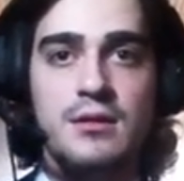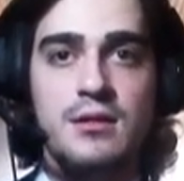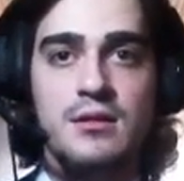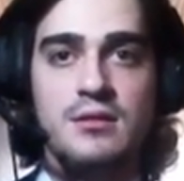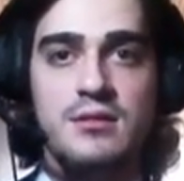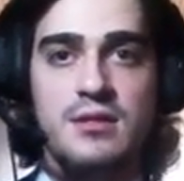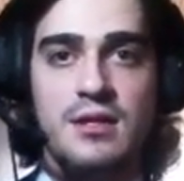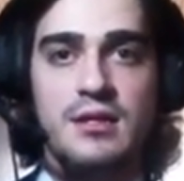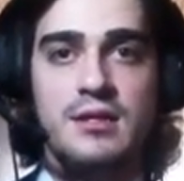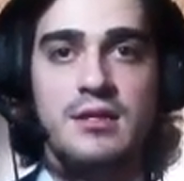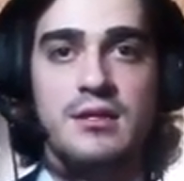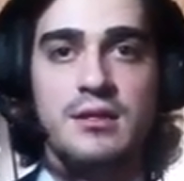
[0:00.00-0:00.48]

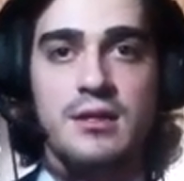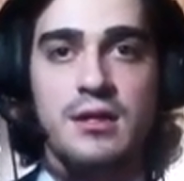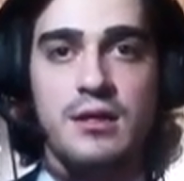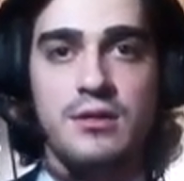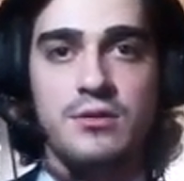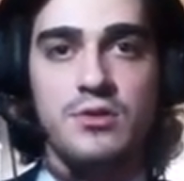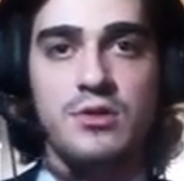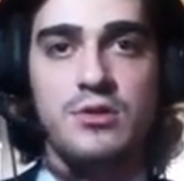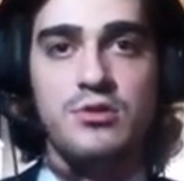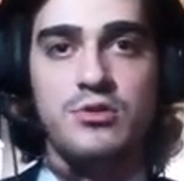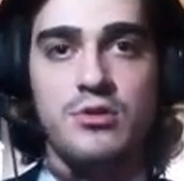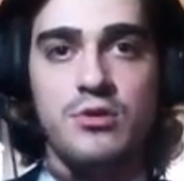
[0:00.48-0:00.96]
Taking out
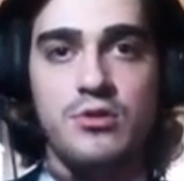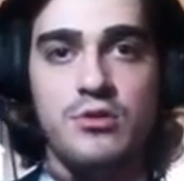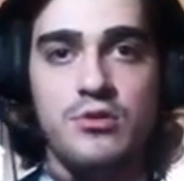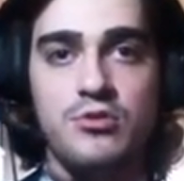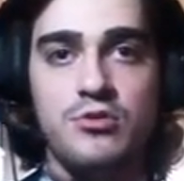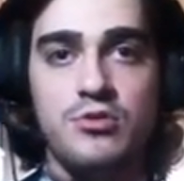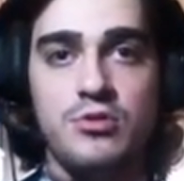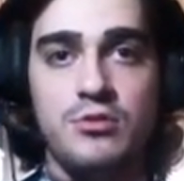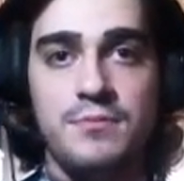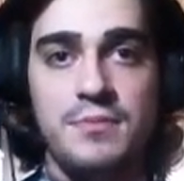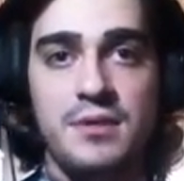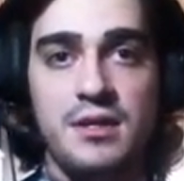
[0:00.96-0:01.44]
insurance
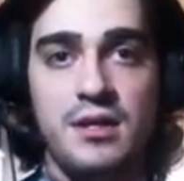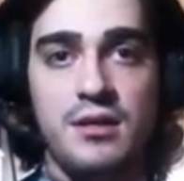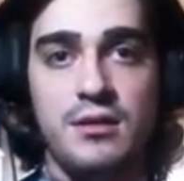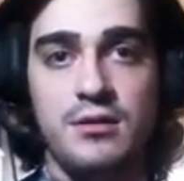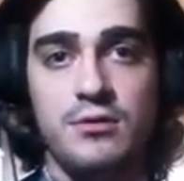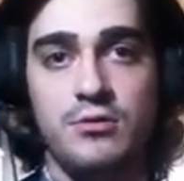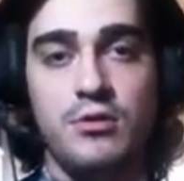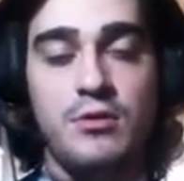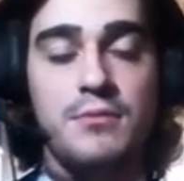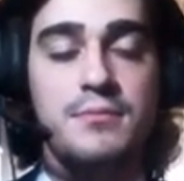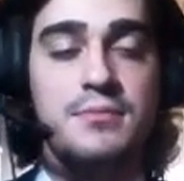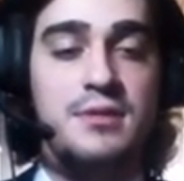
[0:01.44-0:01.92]
should be a
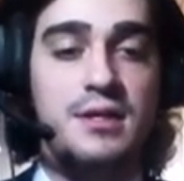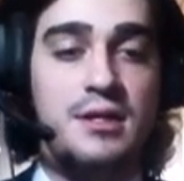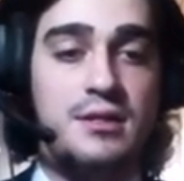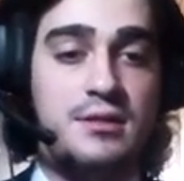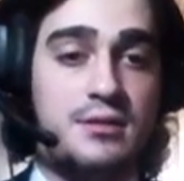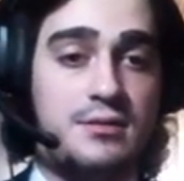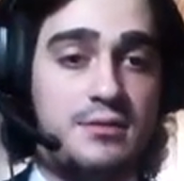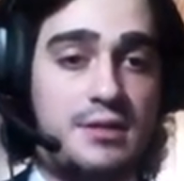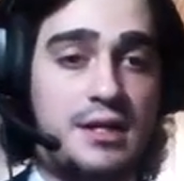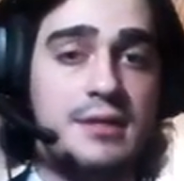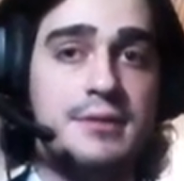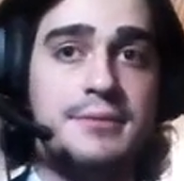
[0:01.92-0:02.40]
no-brainer, right?